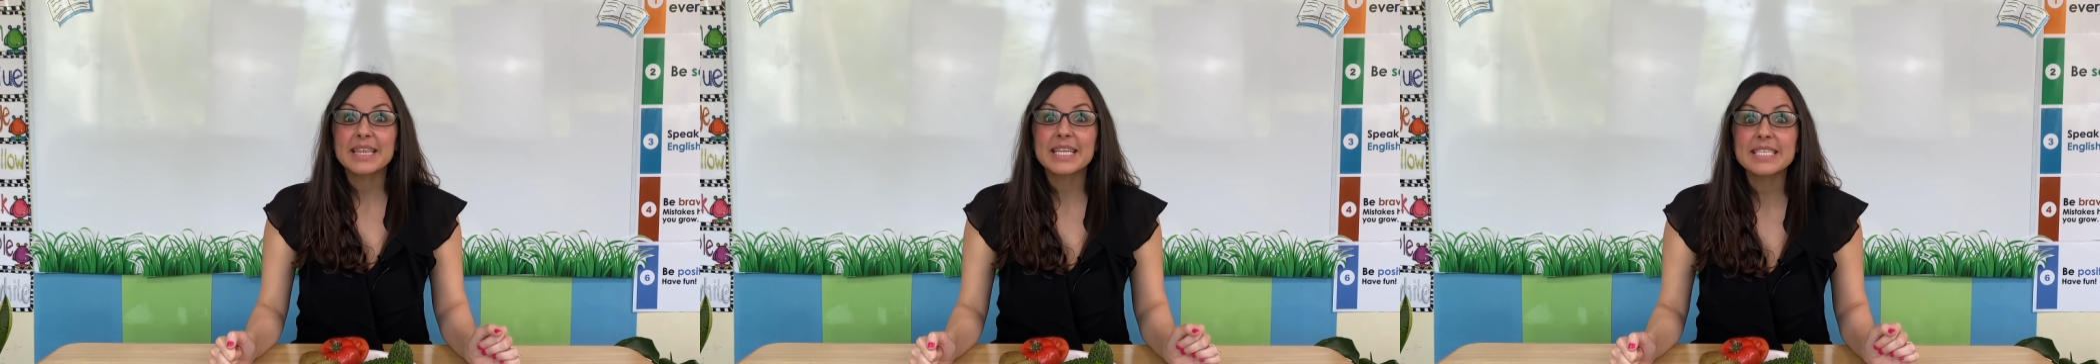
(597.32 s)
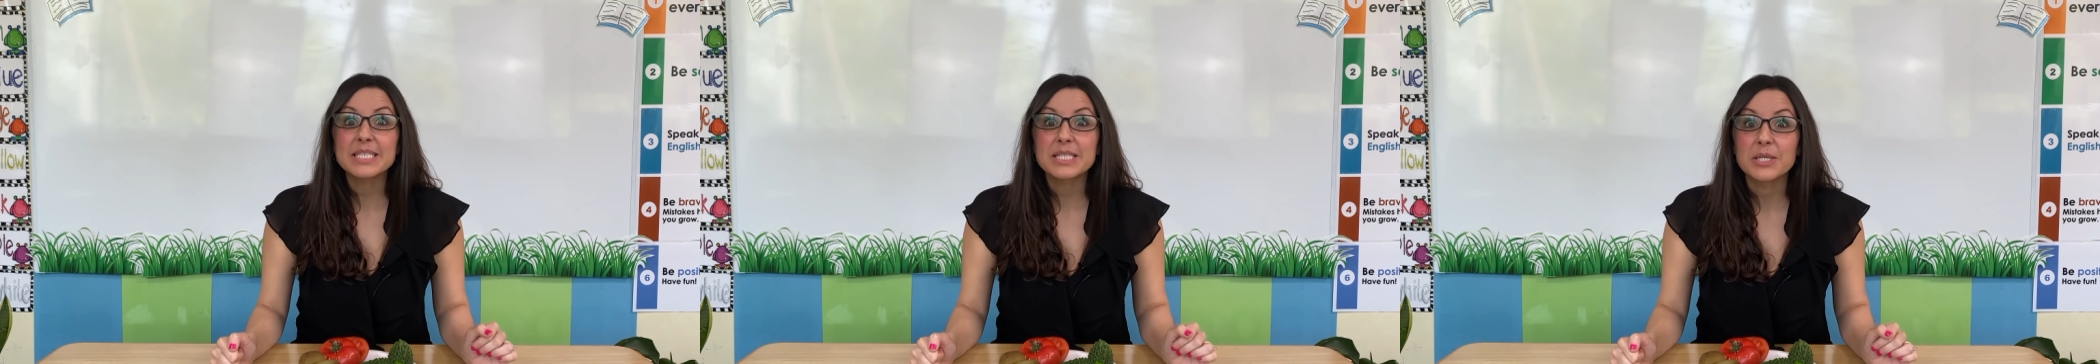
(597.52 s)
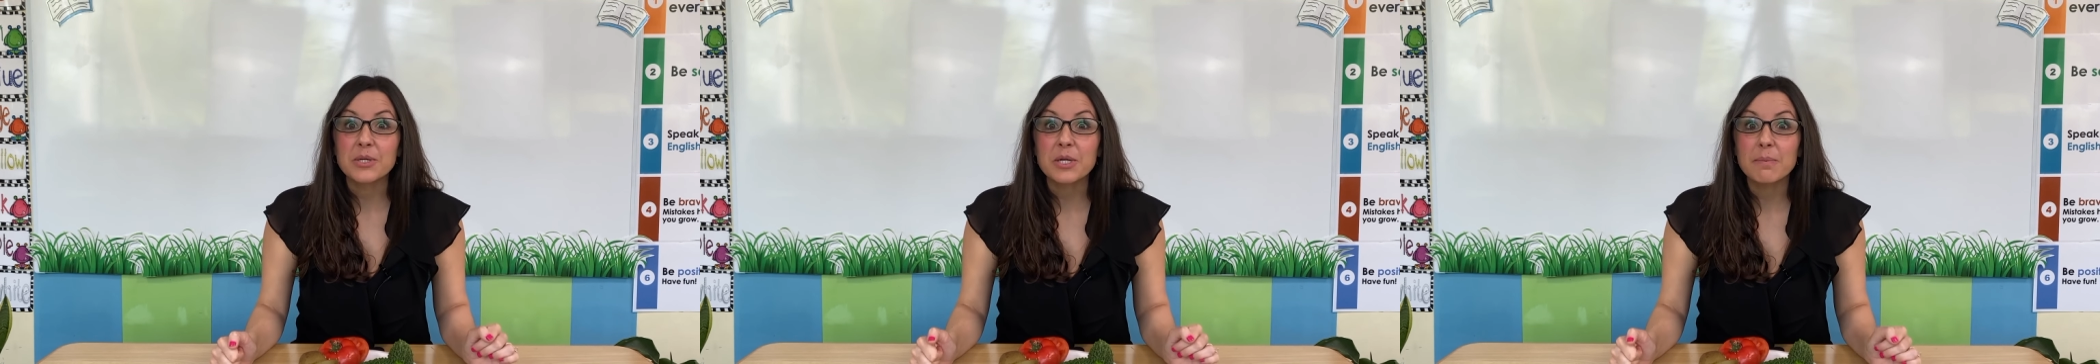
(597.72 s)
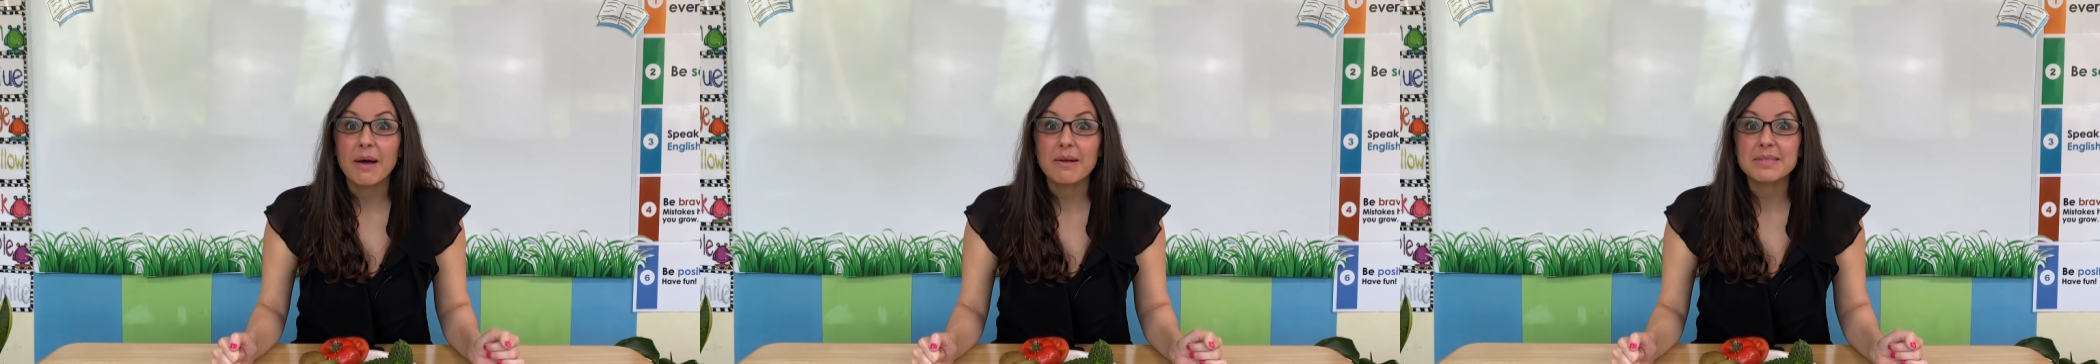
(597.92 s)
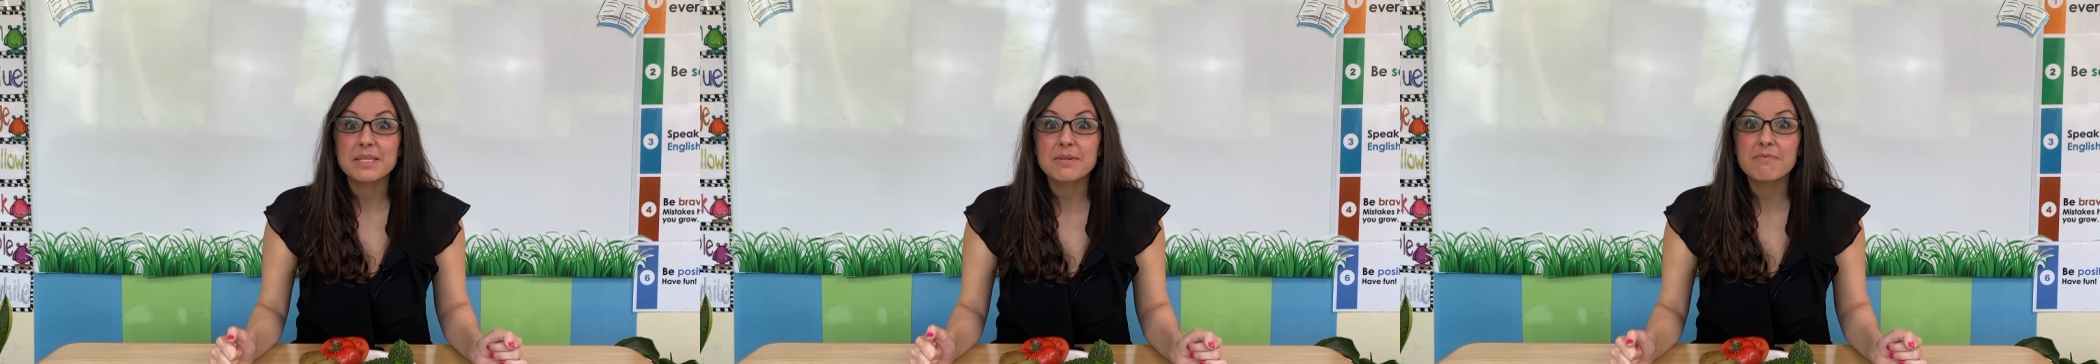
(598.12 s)
Let's learn
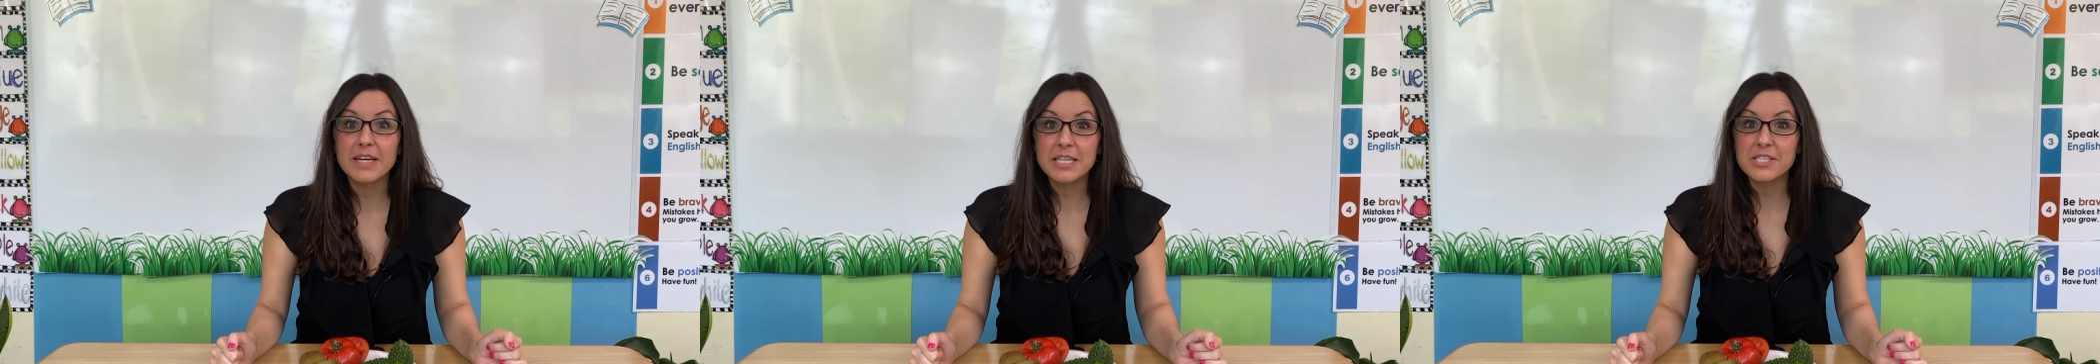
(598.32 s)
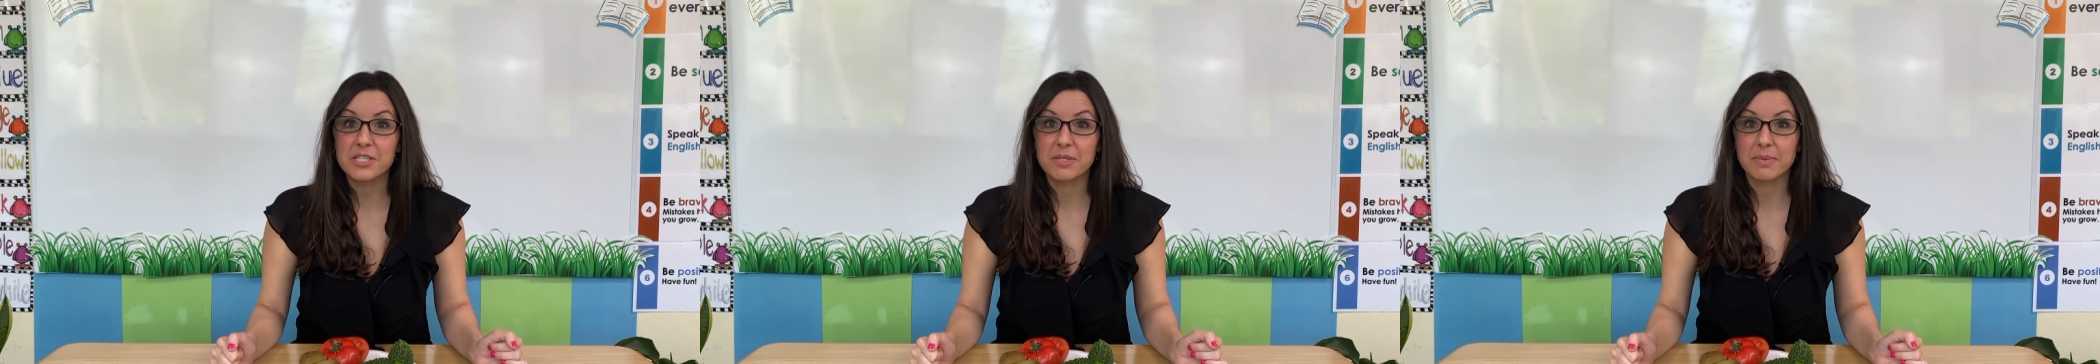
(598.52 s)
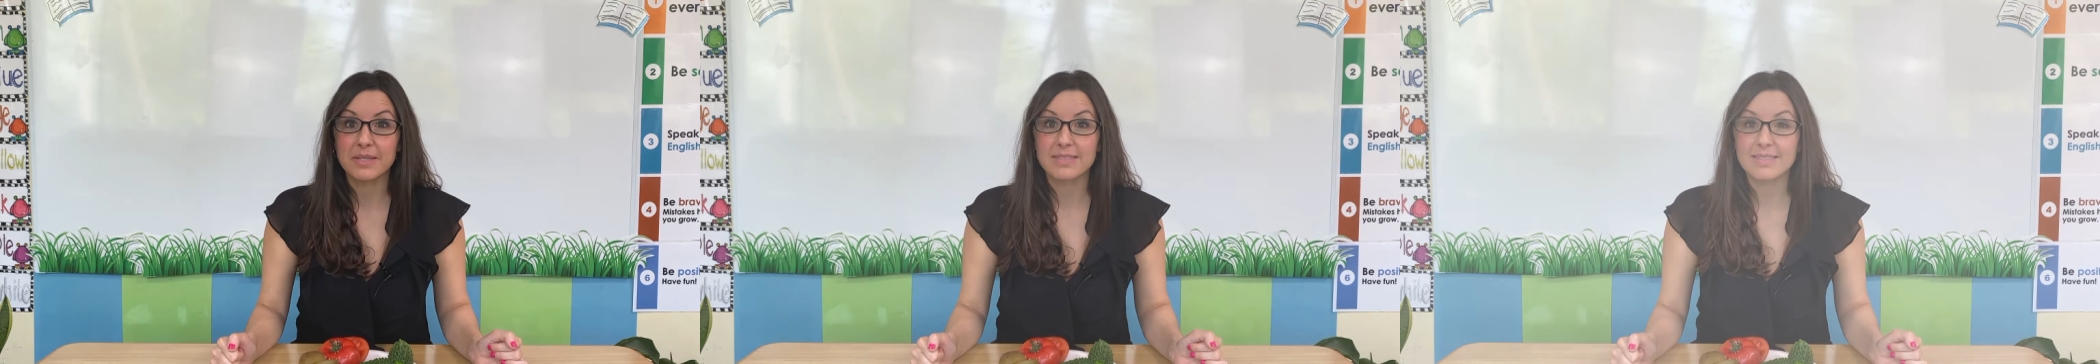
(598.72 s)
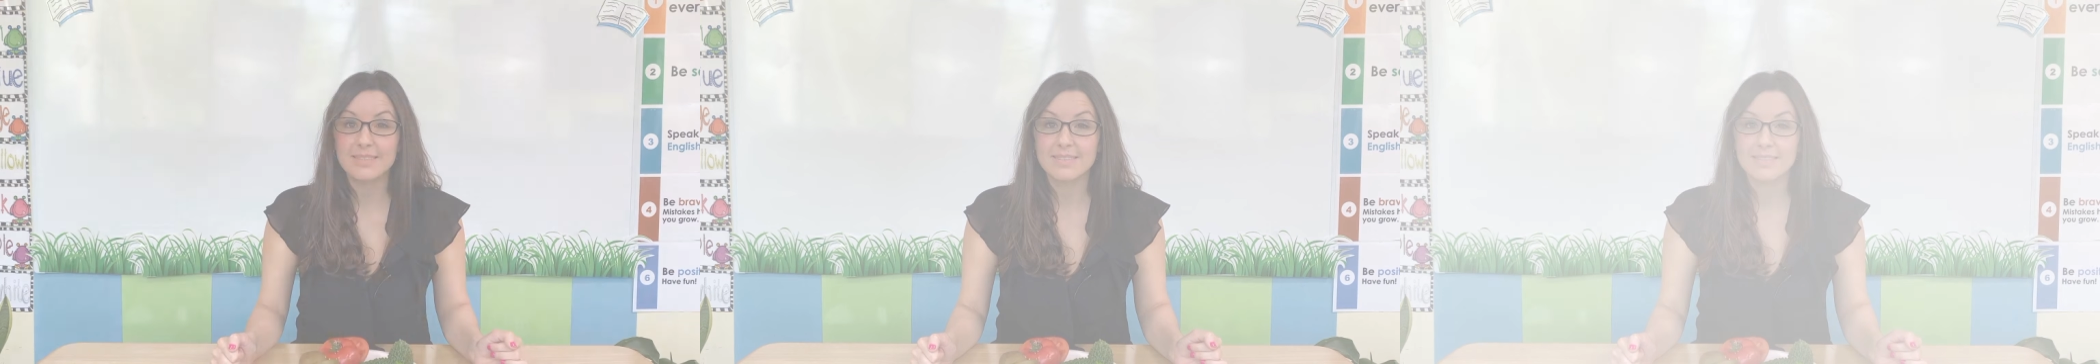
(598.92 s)
about some vegetables.